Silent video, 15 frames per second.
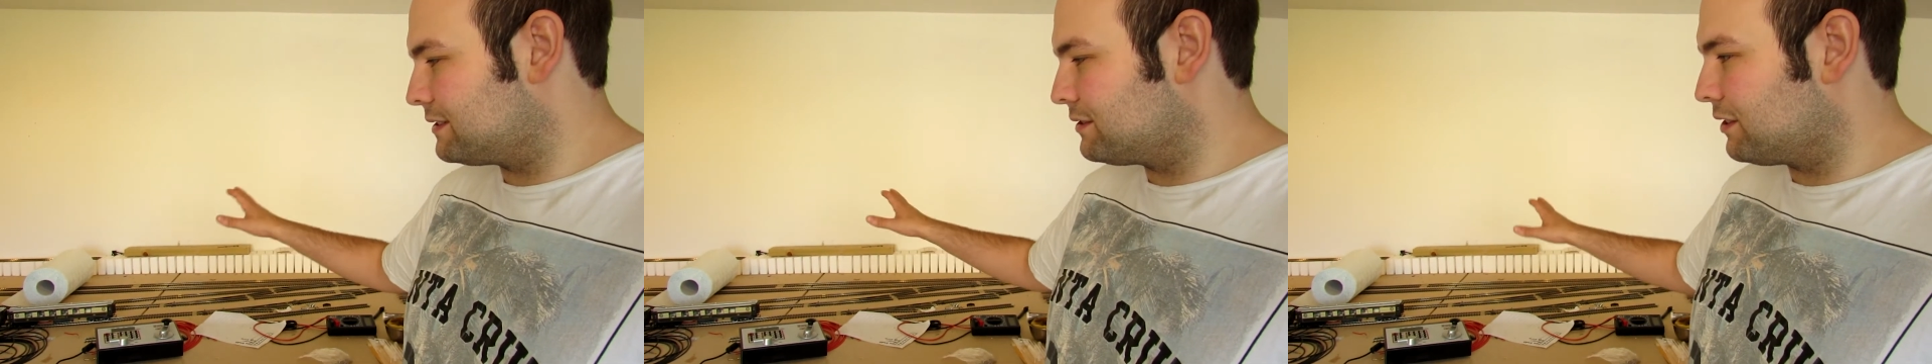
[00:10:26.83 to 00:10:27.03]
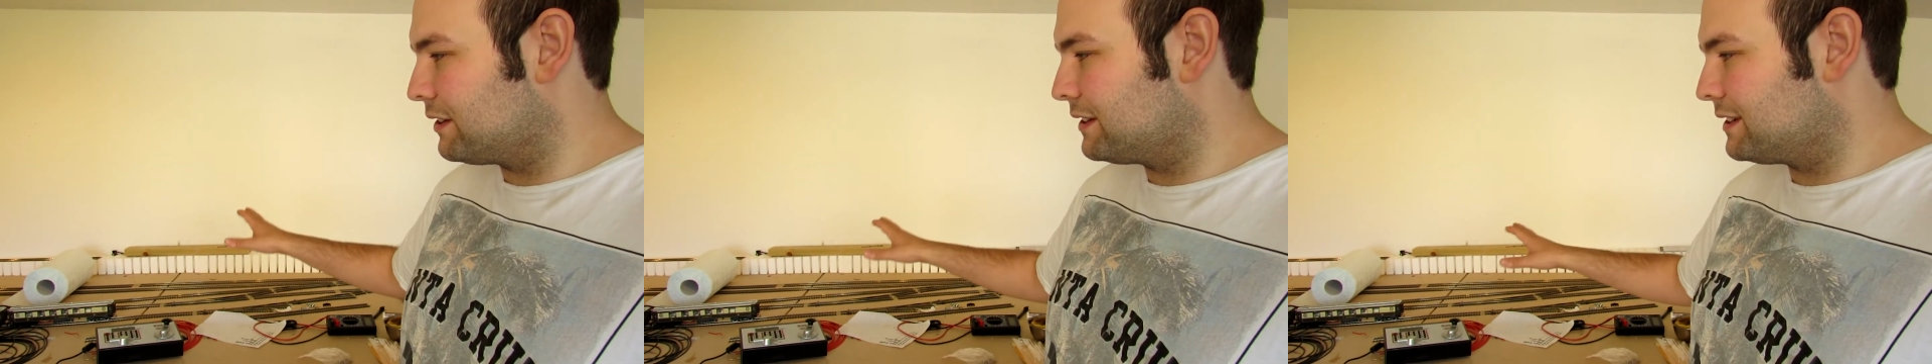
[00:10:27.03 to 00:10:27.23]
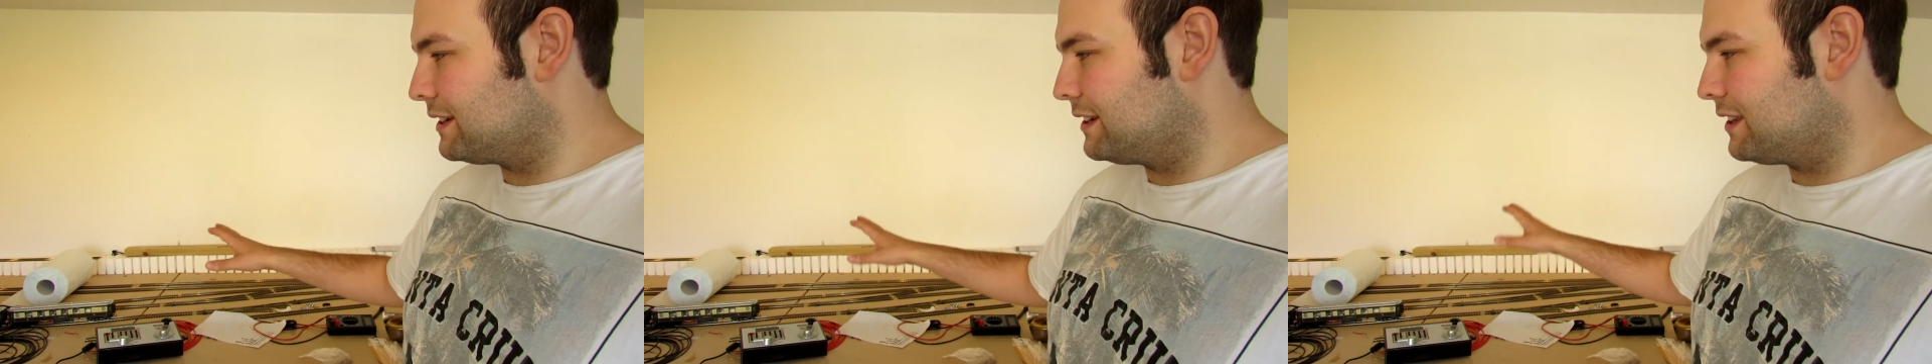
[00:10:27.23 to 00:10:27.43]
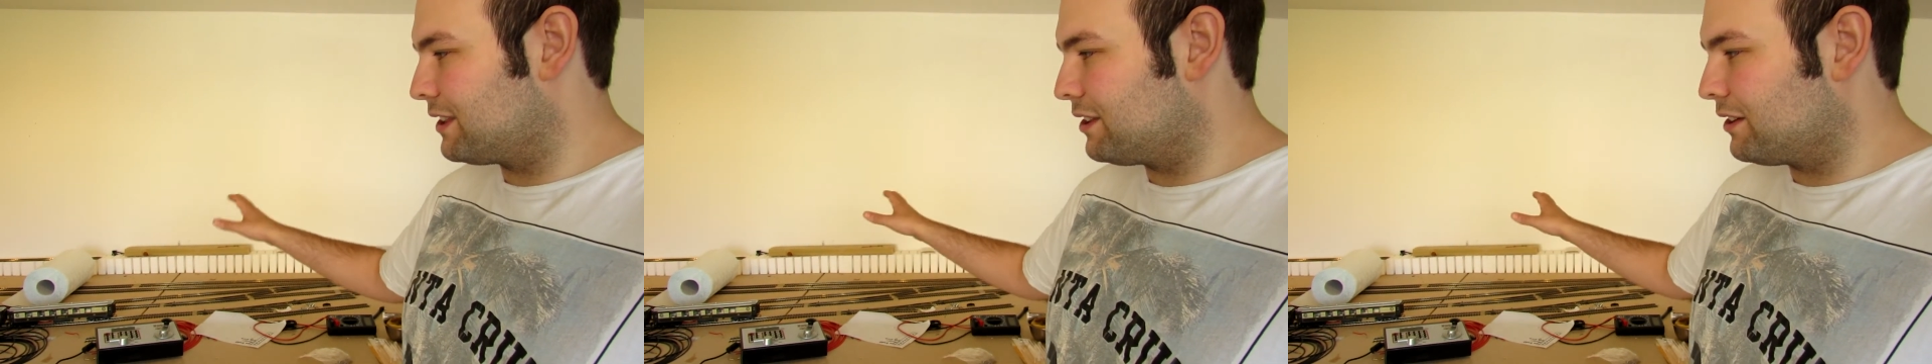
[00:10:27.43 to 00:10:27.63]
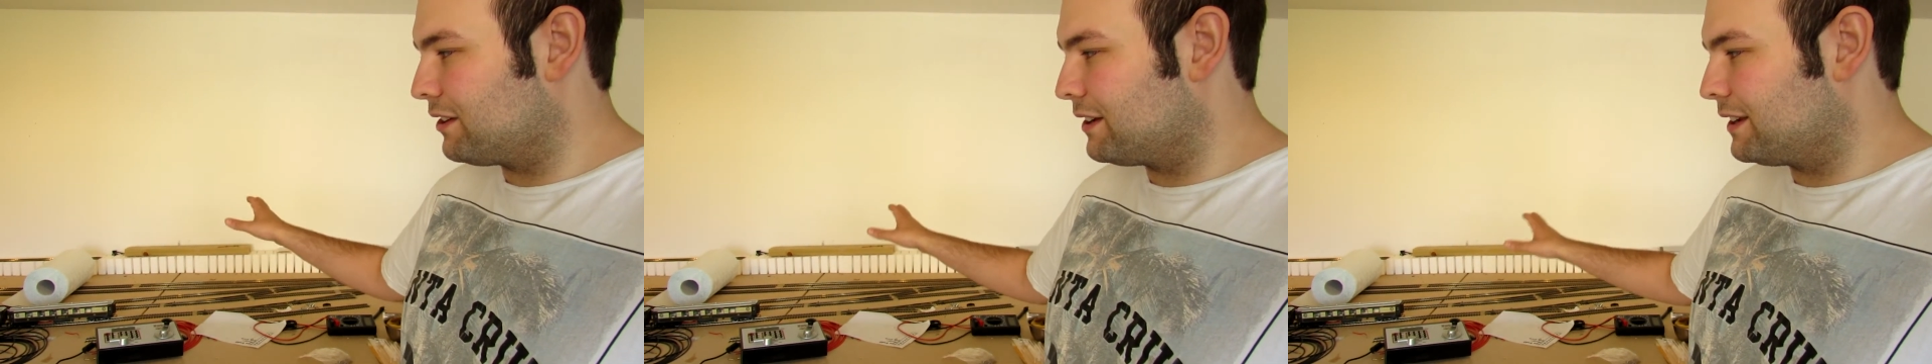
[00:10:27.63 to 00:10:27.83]

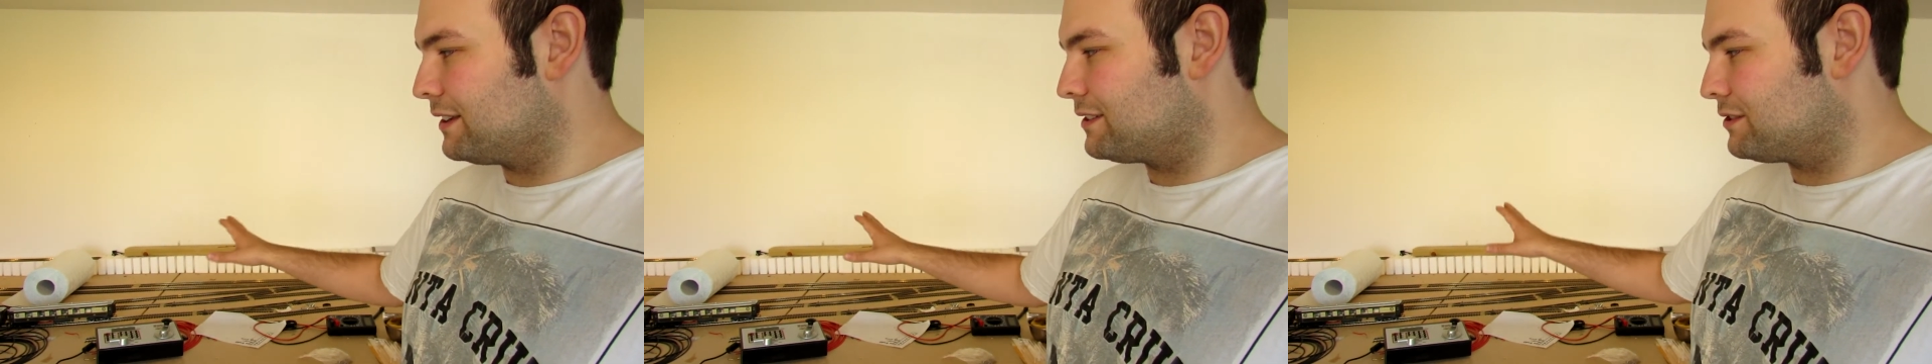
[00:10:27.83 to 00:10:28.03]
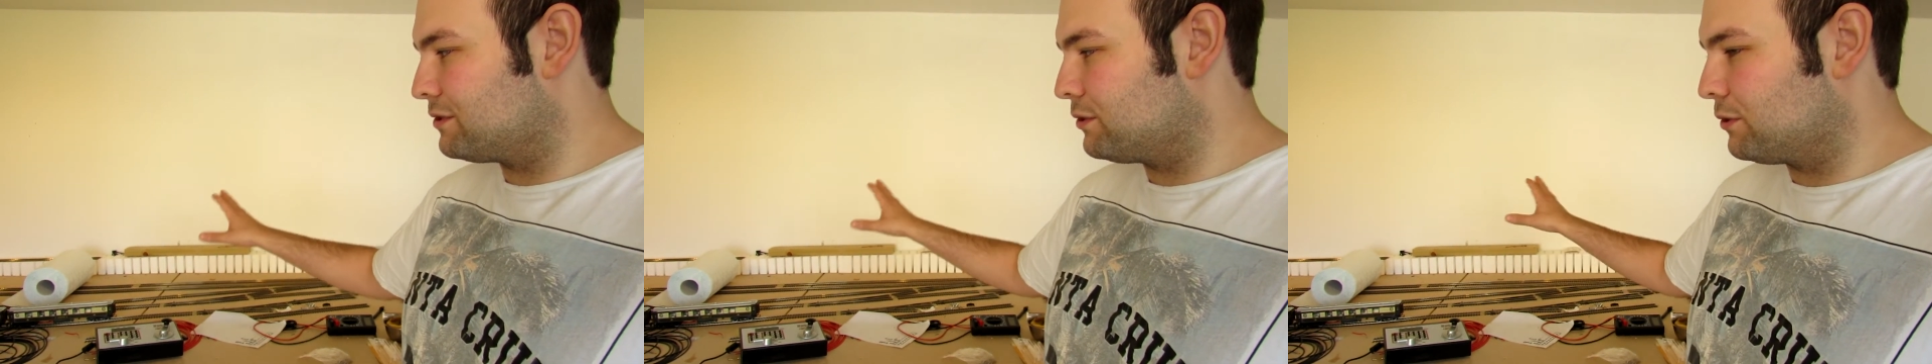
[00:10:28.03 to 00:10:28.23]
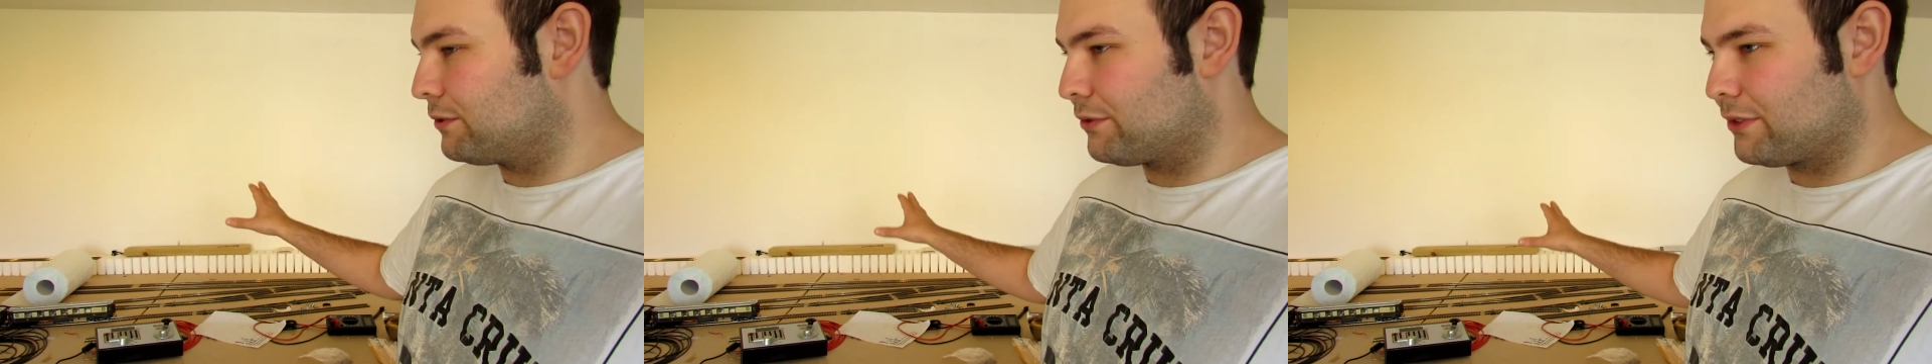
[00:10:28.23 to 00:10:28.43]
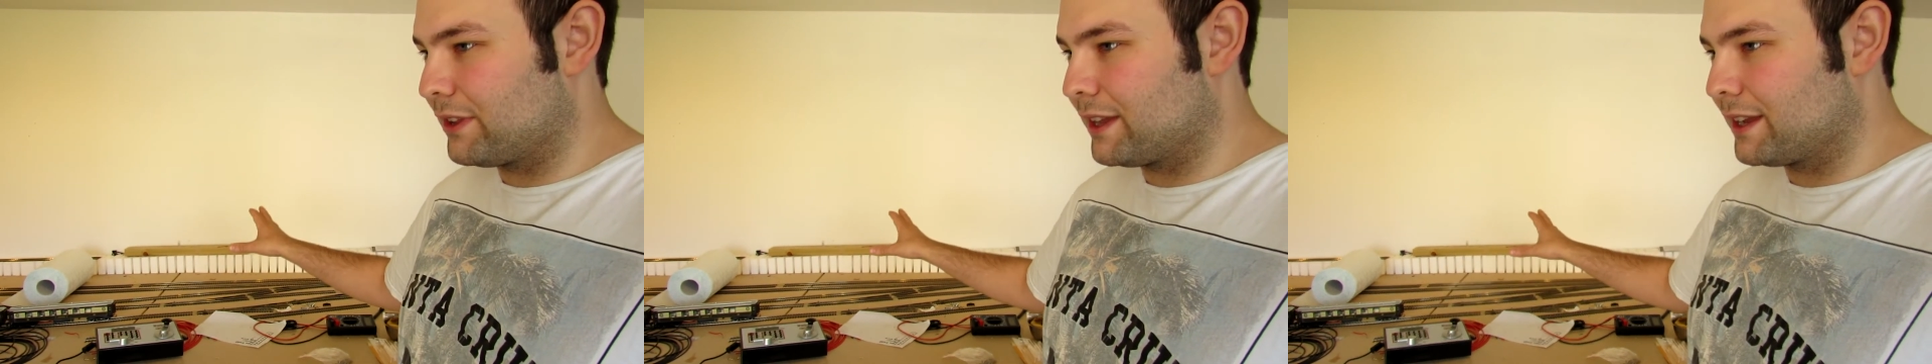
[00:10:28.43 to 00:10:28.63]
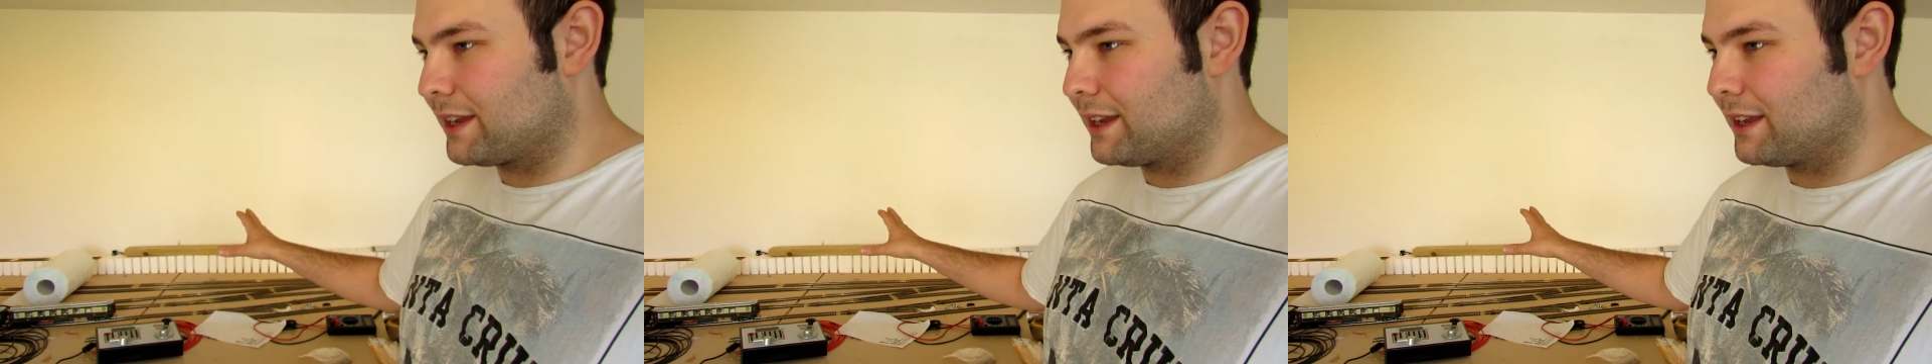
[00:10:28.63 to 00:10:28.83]
1930s sort of
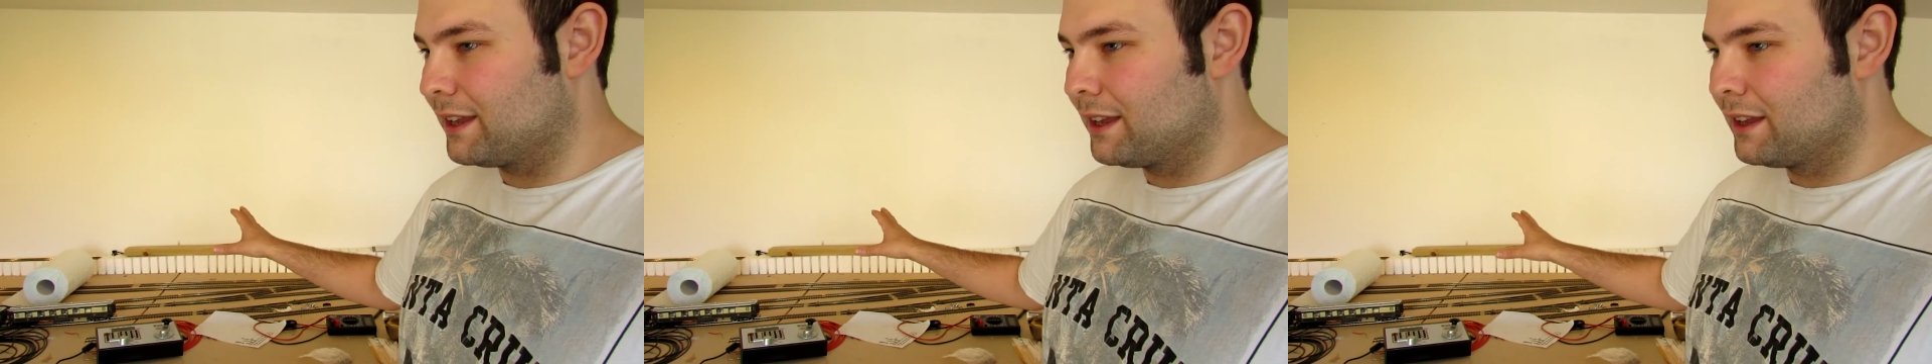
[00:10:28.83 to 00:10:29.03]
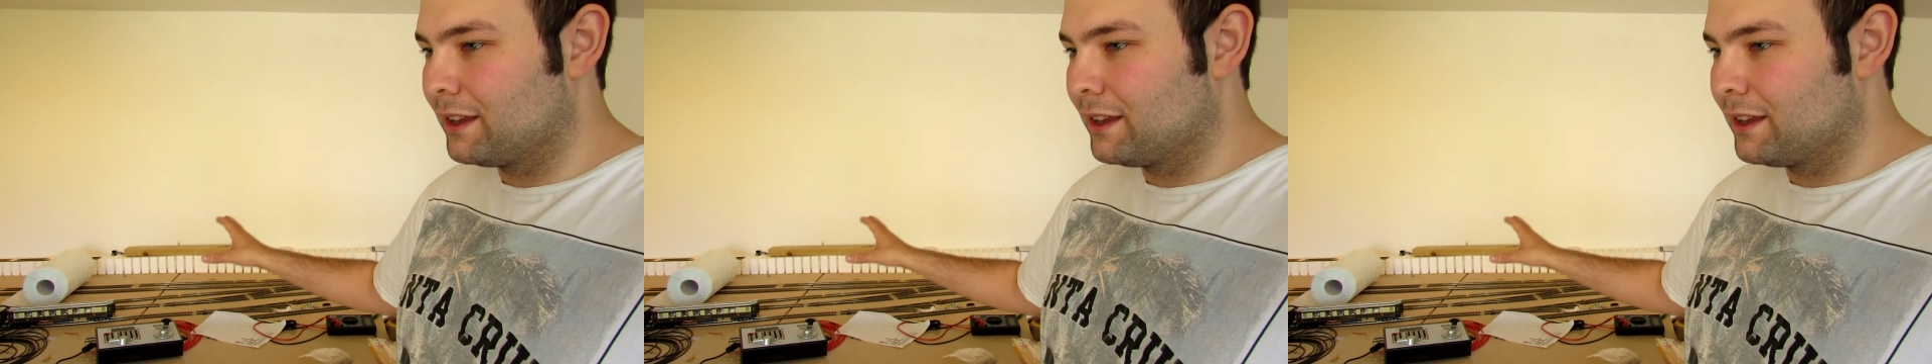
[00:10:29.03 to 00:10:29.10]
thing,